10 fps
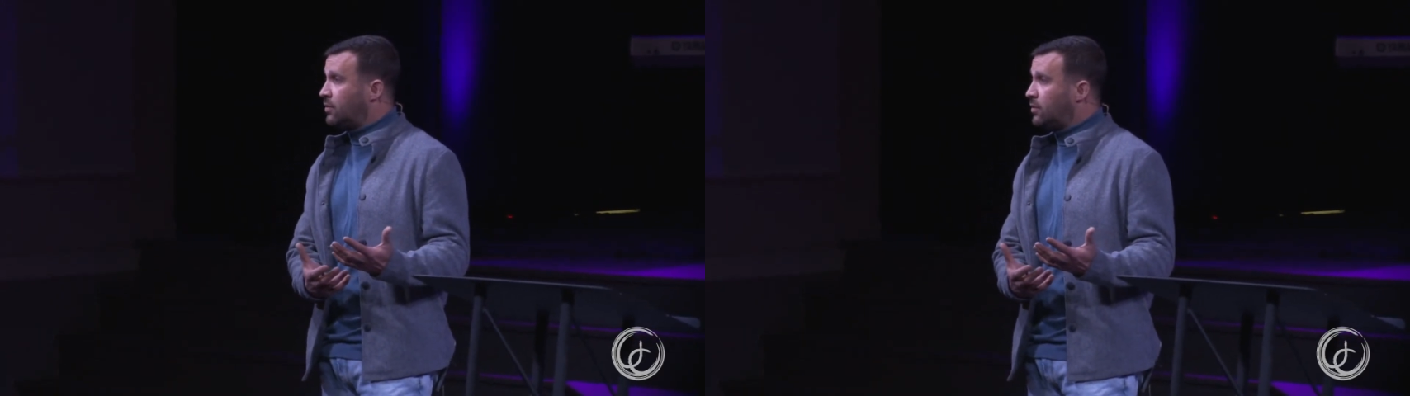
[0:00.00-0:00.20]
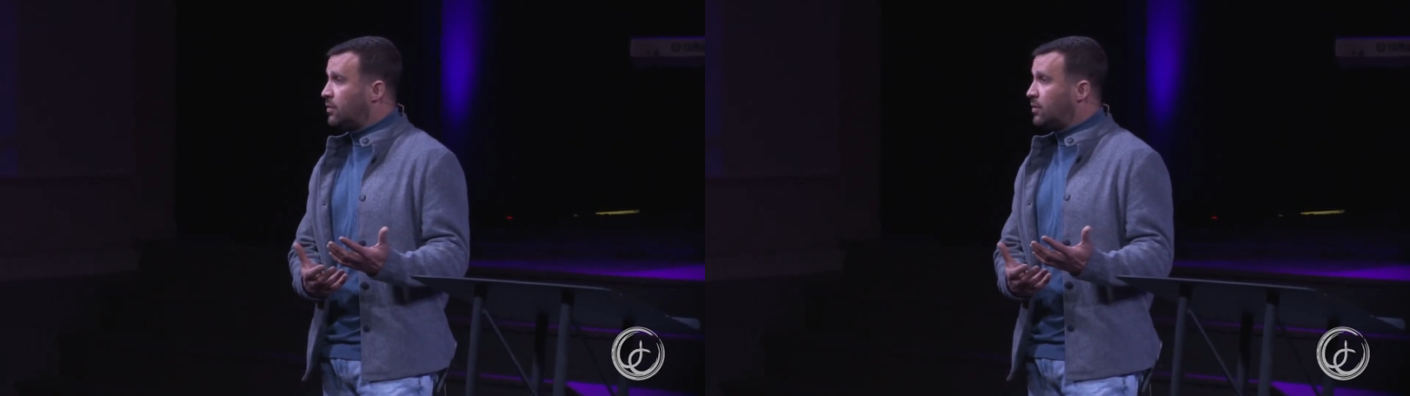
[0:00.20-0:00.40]

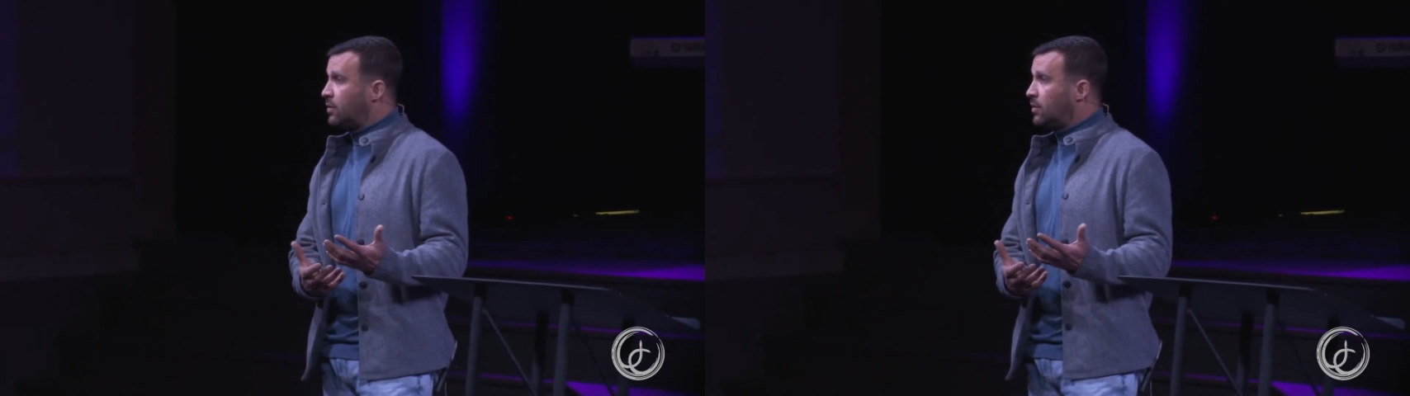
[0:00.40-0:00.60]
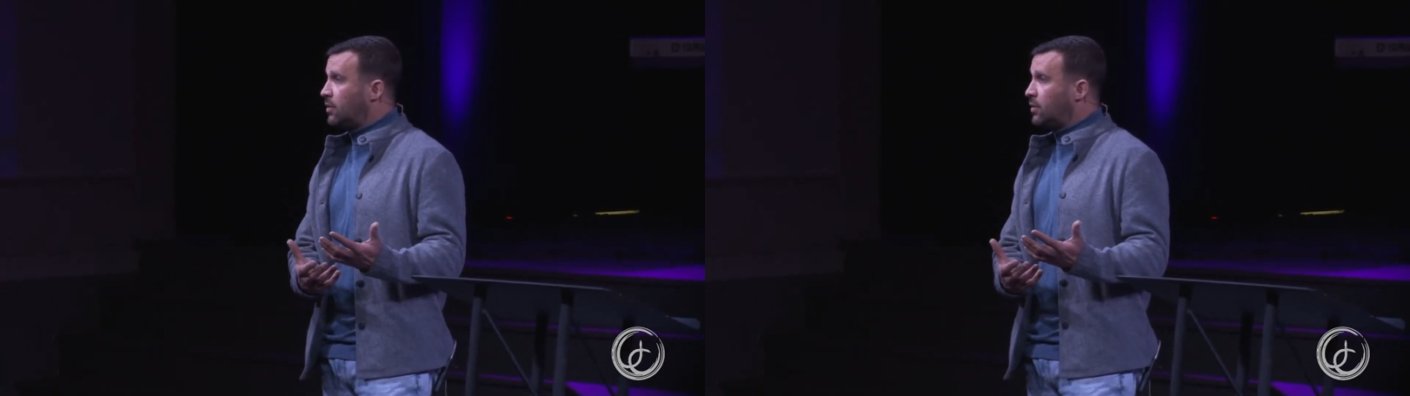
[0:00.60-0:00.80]

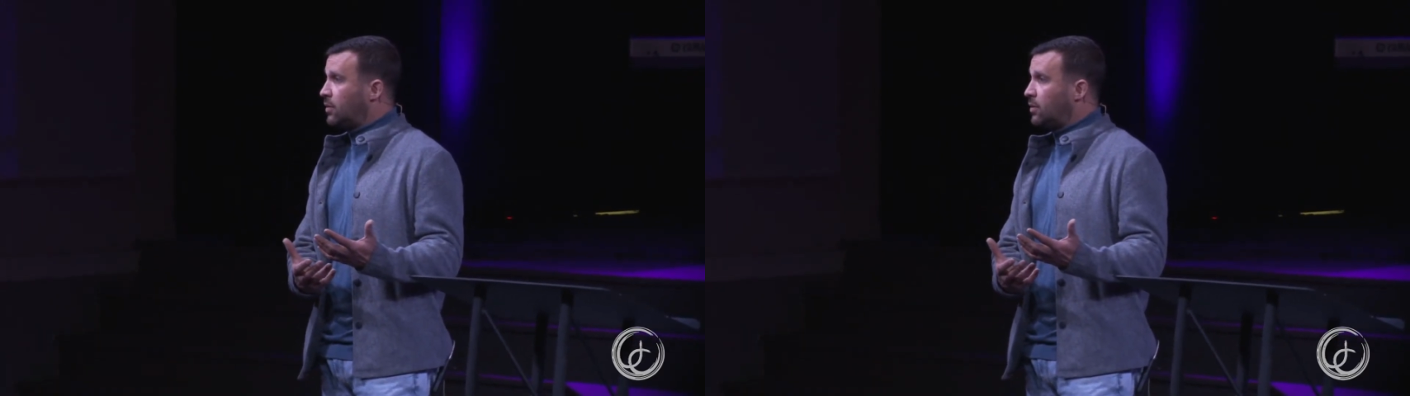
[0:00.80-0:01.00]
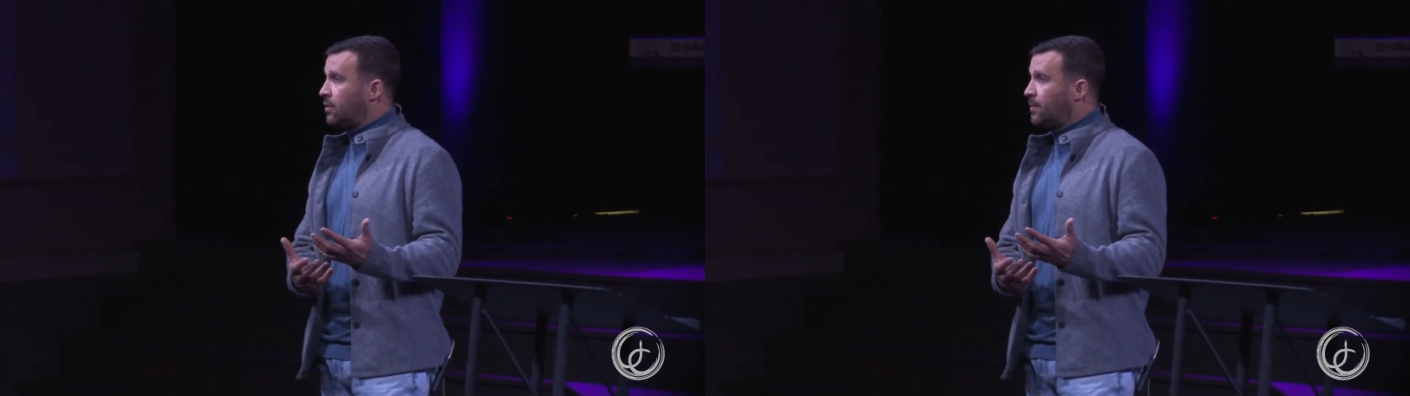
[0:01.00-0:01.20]

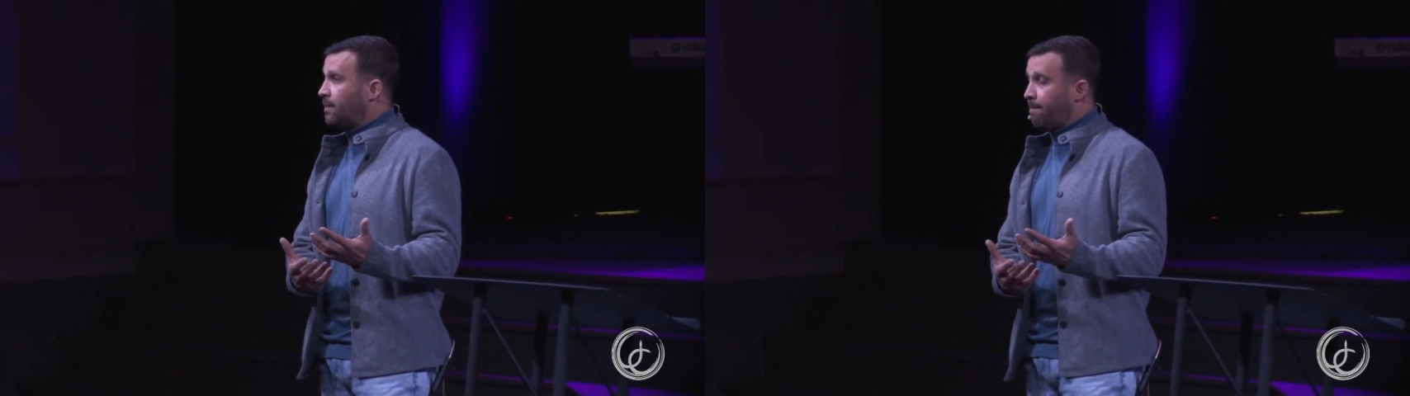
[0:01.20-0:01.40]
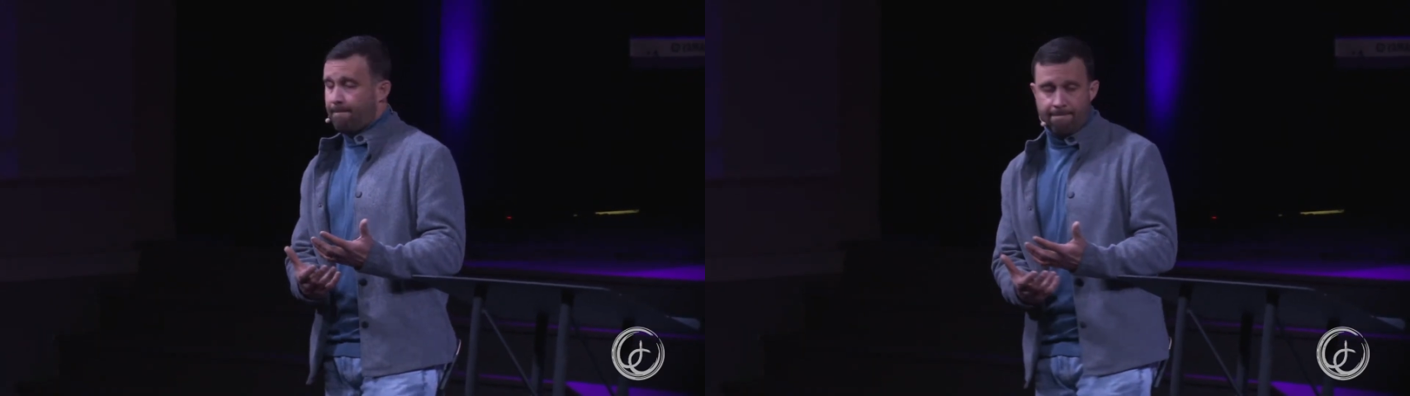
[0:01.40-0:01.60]

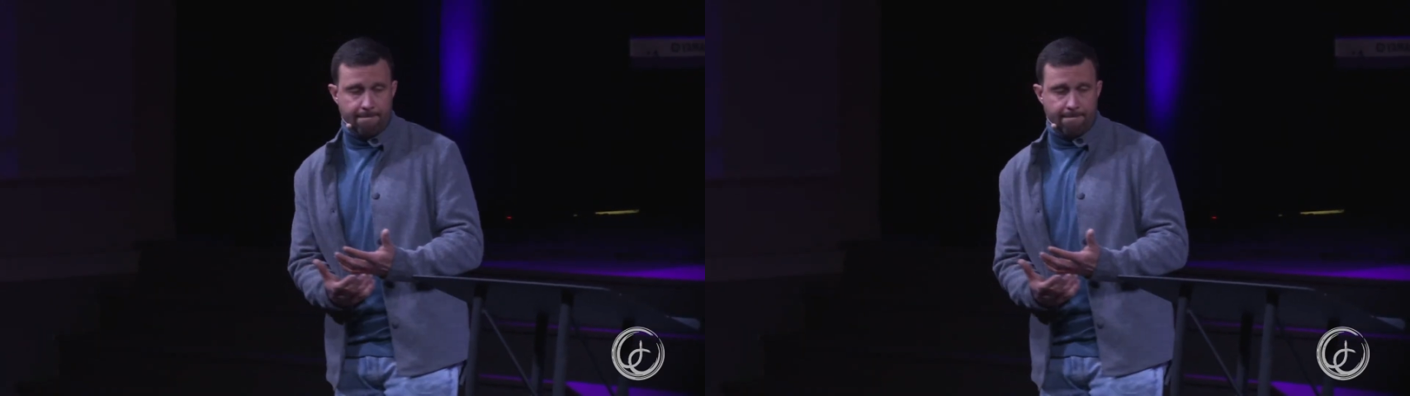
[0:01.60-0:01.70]
[no speech]